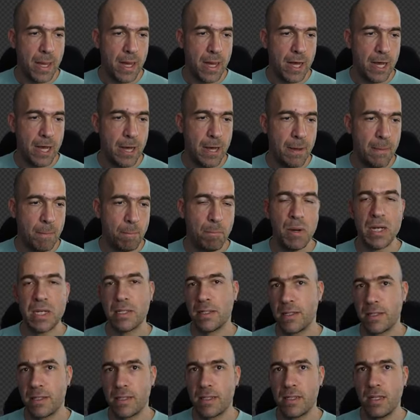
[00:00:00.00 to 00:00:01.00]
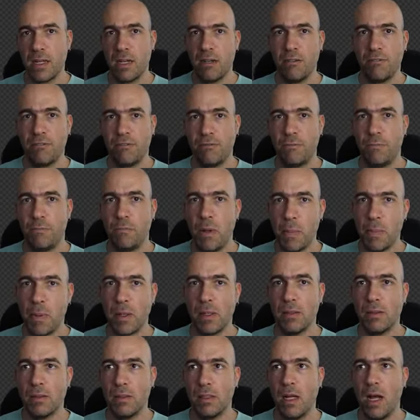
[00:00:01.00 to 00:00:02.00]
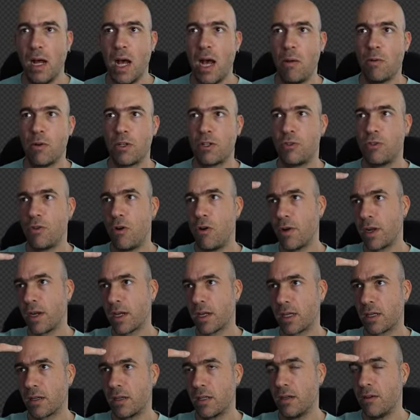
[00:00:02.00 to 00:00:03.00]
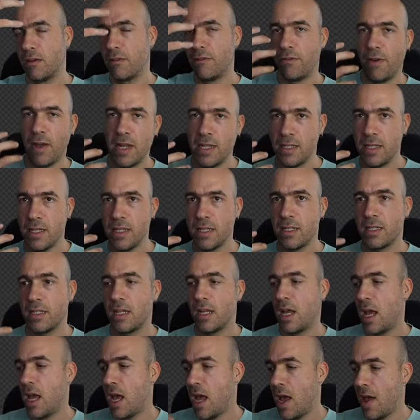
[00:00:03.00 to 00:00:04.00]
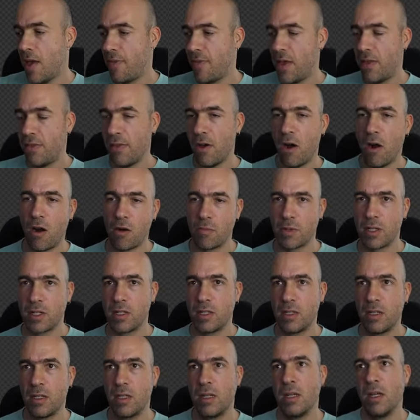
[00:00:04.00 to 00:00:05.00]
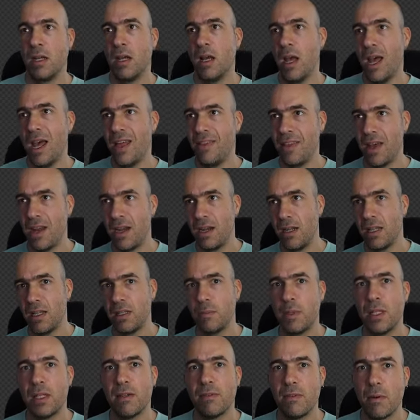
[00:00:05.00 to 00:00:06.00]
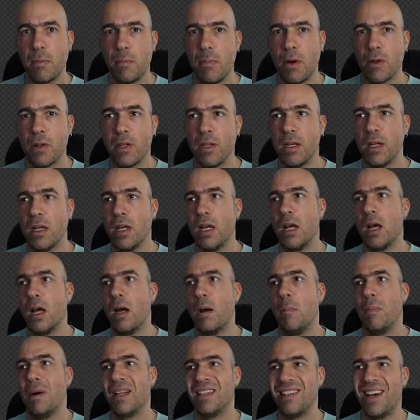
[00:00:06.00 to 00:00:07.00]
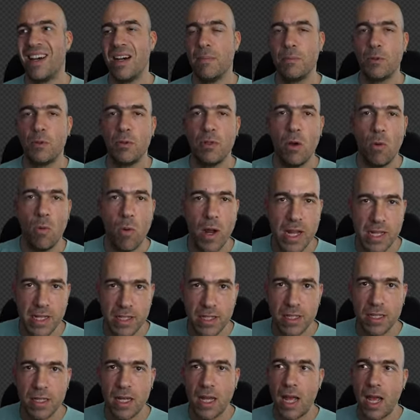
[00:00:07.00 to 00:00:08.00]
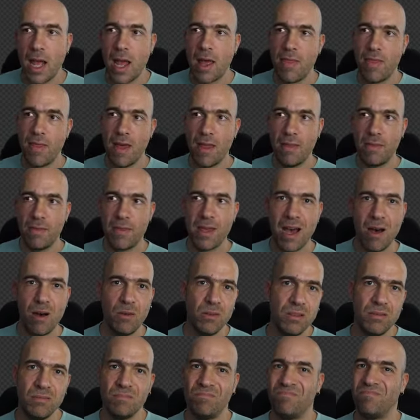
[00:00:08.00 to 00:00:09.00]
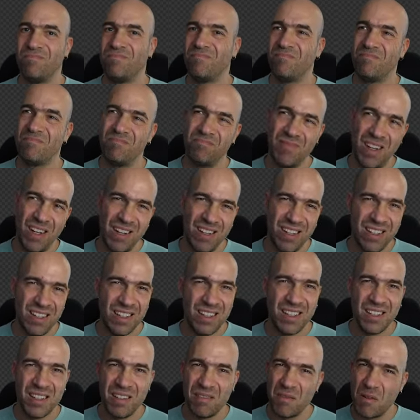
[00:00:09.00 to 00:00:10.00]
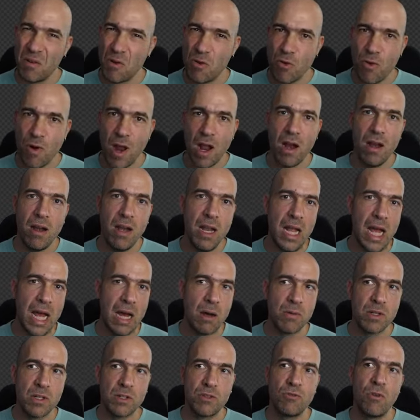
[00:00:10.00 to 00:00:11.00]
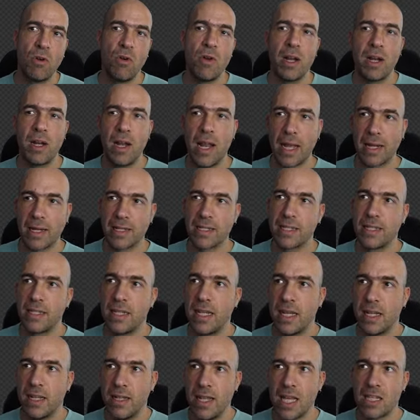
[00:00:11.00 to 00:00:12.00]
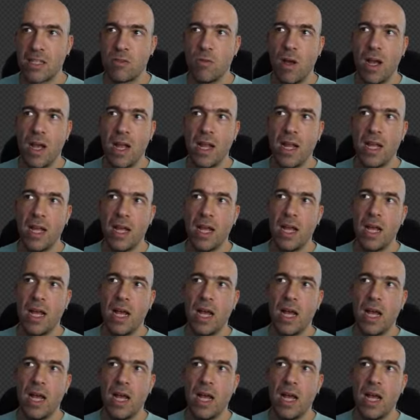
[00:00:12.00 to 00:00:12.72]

uh, busts of people. I was drawing faces and then arms and then a little bit of a body, but up to the waist. And then down, uh, rarely I was drawing legs. That's why